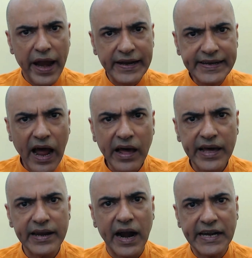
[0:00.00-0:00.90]

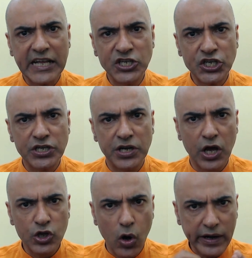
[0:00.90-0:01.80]
entire
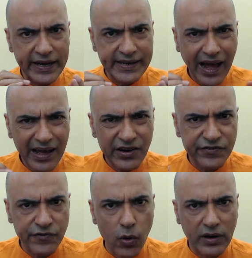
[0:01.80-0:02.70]
attention, your entire
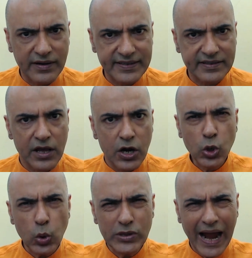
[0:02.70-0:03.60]
focus
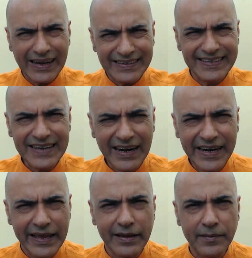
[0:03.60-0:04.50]
to that
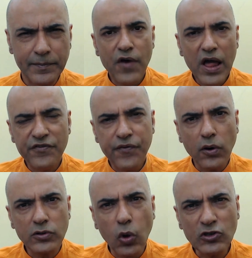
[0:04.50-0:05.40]
study. Well,
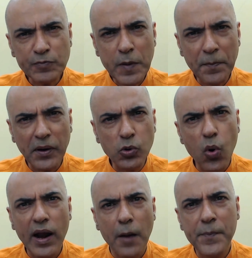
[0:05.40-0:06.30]
for those people who
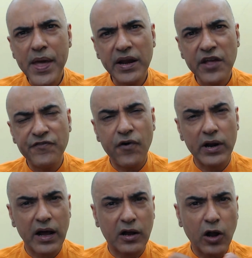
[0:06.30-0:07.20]
are appearing for
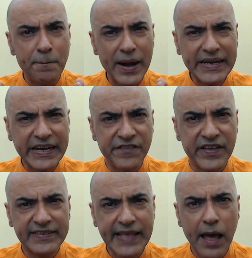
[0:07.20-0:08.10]
a competitive
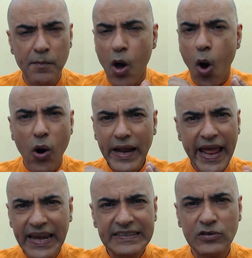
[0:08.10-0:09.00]
exam or
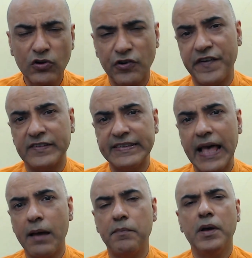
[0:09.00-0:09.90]
any sort of
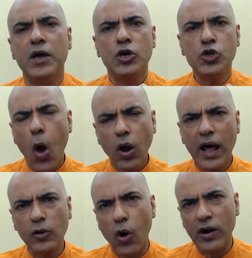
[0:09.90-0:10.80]
exam, y'all
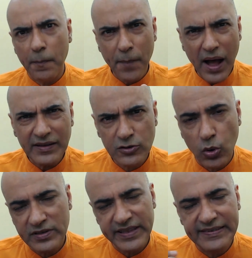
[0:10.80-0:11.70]
are gonna pass
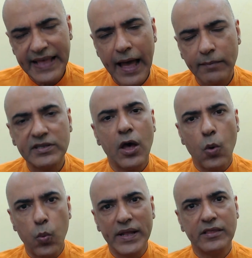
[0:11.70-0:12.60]
those exams
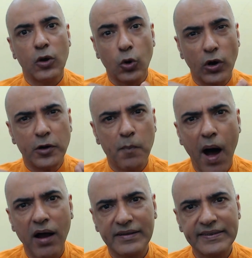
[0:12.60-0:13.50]
with good
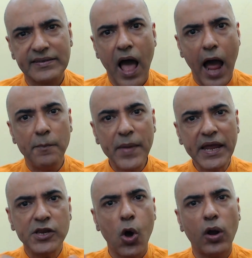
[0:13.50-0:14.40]
marks. I
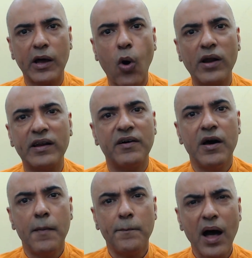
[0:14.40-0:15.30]
mean, y'all are
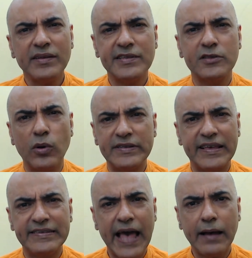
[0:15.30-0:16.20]
gonna pass those
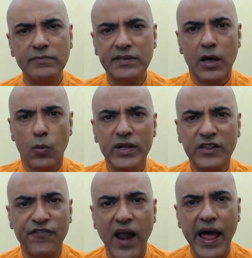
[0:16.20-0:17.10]
exams
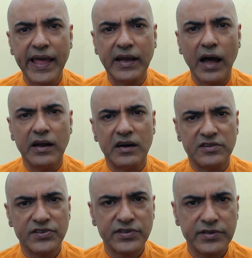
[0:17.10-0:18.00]
with flying
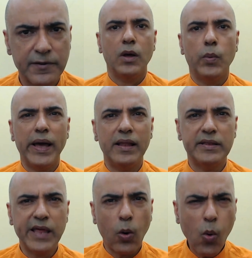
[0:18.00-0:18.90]
colors. Well,
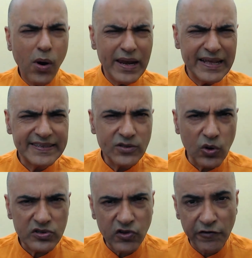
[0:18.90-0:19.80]
the only
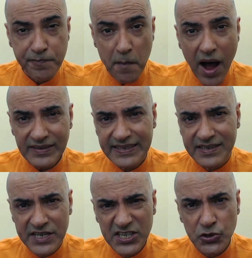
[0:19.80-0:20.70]
source of mass
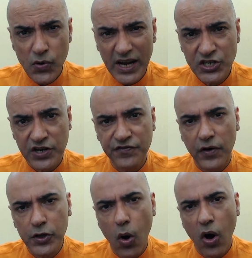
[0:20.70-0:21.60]
distraction
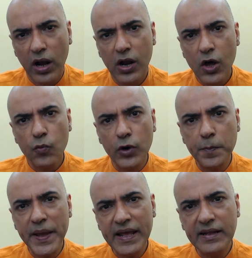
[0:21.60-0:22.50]
for y'all would
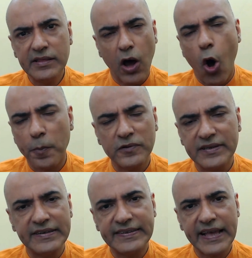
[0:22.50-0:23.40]
be the
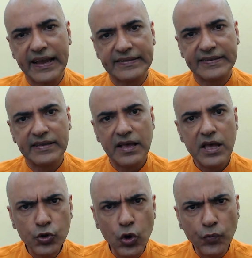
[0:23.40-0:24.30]
opposite sex.
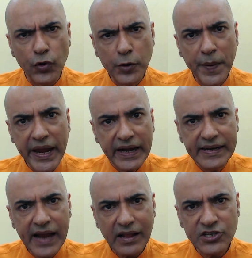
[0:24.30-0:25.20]
You would be
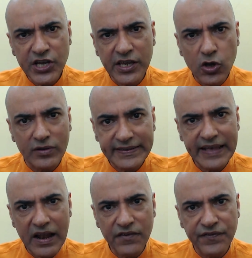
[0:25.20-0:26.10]
indulging
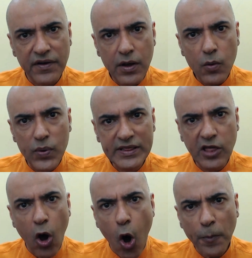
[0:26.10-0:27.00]
yourself with
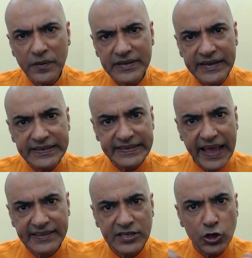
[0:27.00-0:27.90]
the opposite
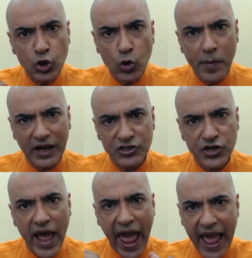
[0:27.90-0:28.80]
sex too much.
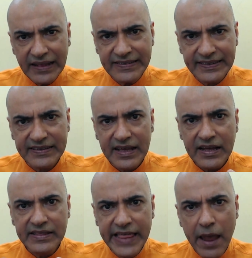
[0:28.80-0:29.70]
Hence,
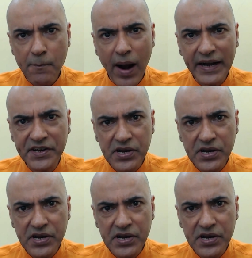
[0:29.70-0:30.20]
they might